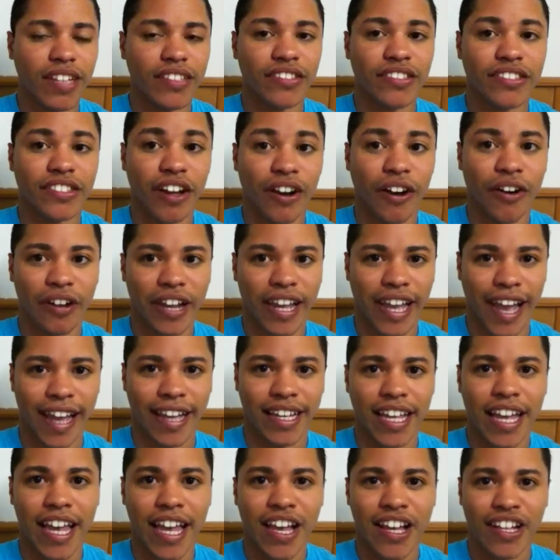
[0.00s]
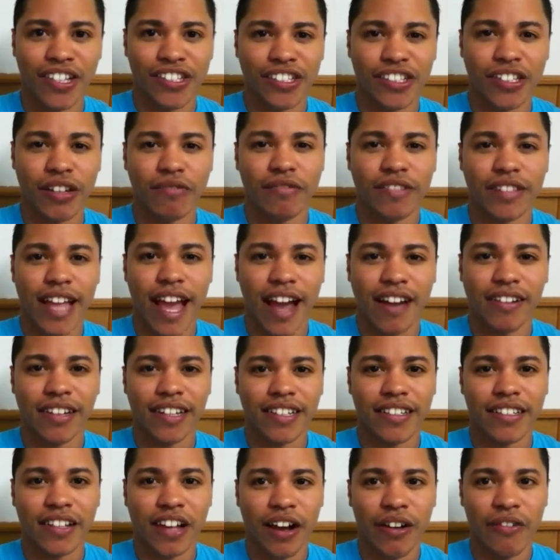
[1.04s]
So okay, so now
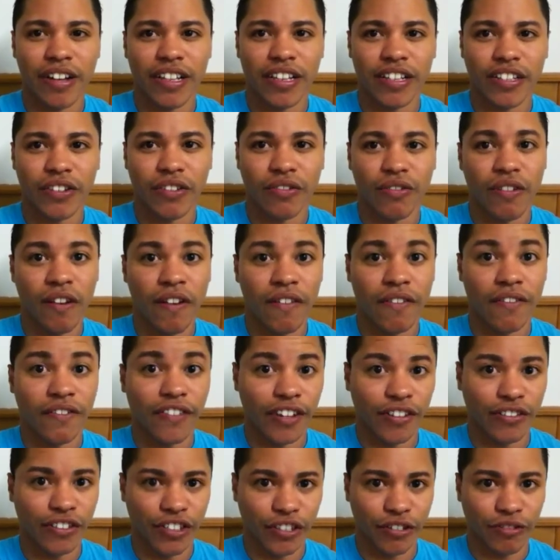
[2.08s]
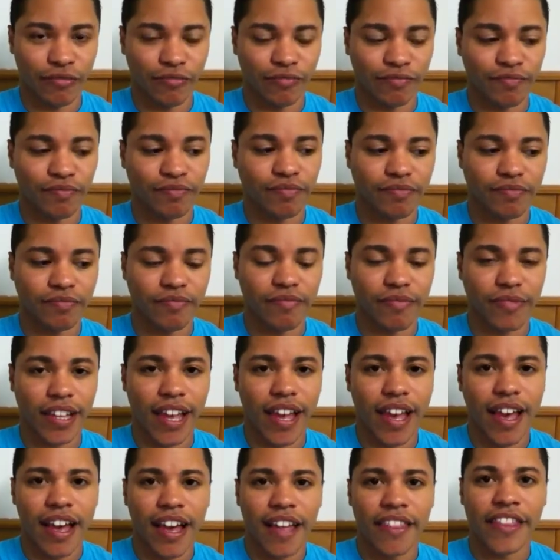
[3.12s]
let's go into voodoo.
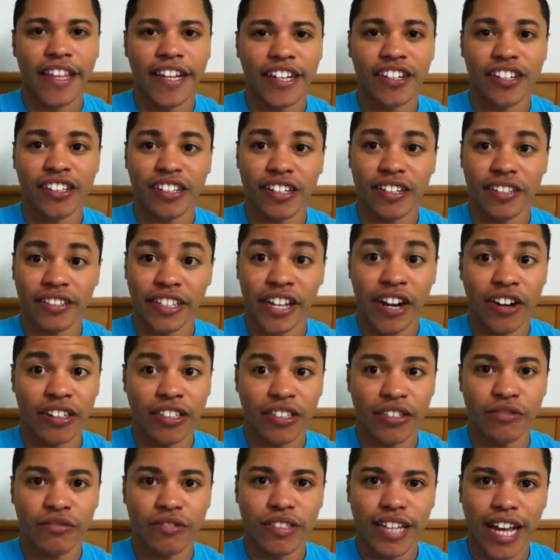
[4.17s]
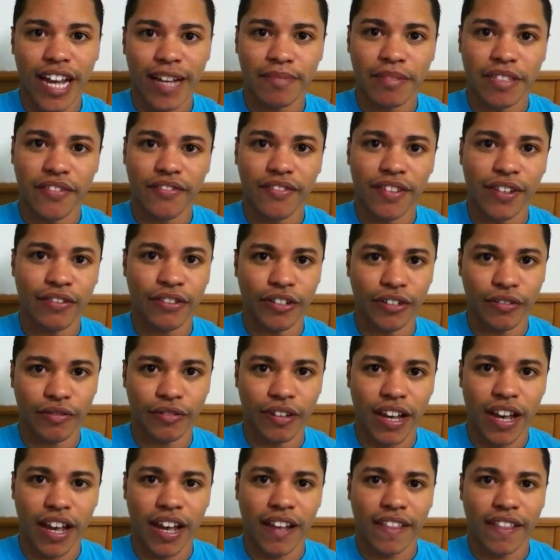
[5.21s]
There are two types of voodoo.
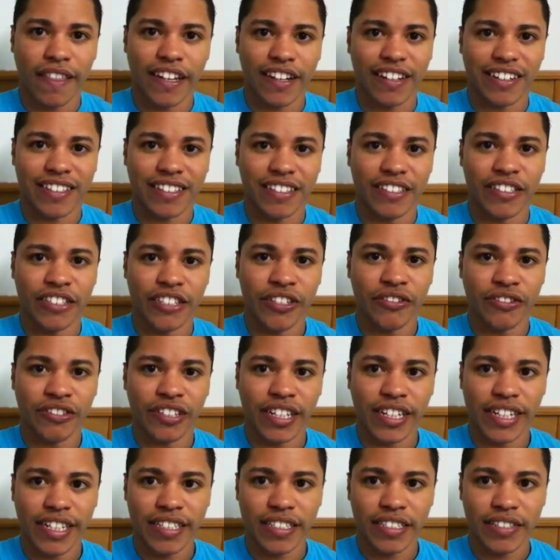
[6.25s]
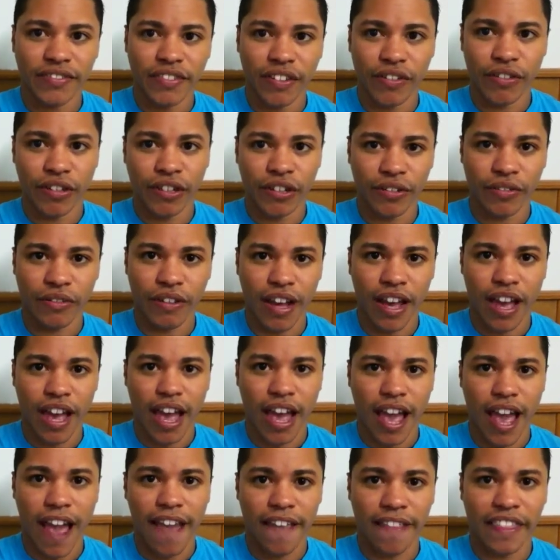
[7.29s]
There's New Orleans voodoo
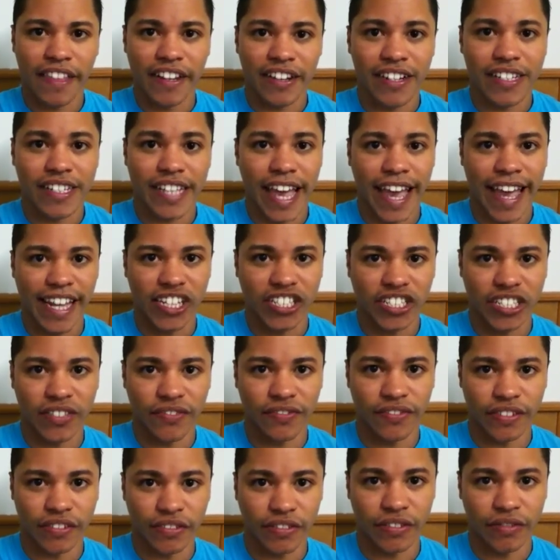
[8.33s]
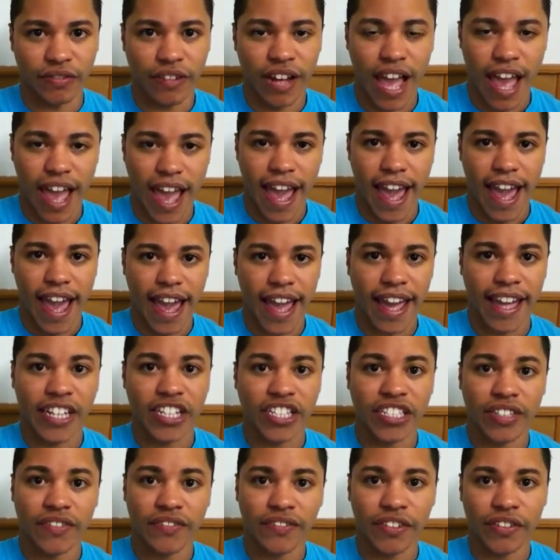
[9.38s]
and there's Haitian voodoo.
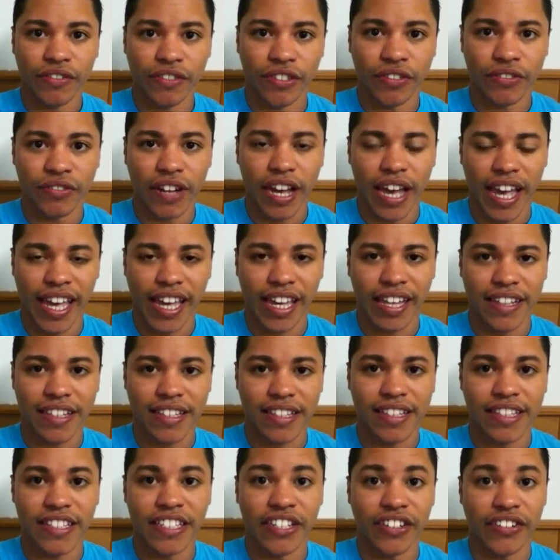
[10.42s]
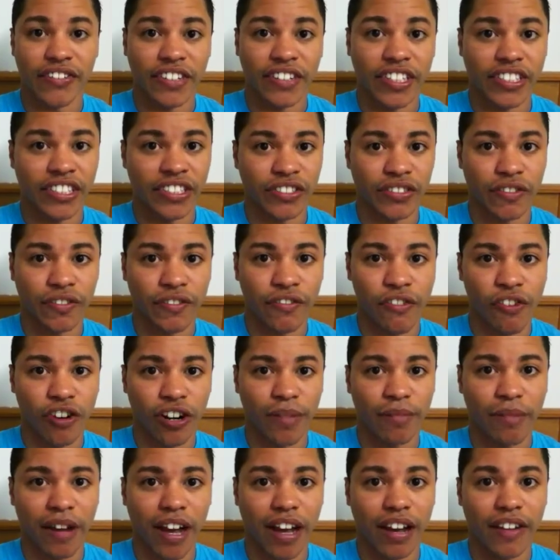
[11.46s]
Haitian voodoo, it's the original
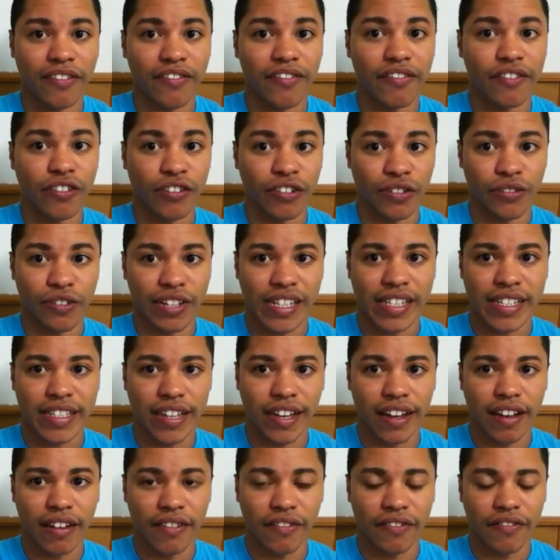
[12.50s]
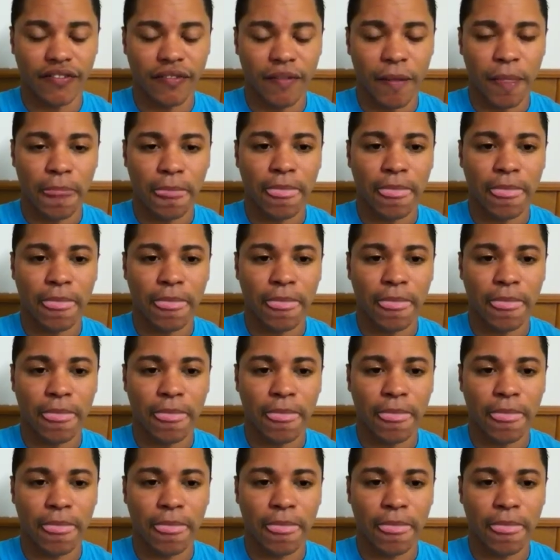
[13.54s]
form of voodoo itself.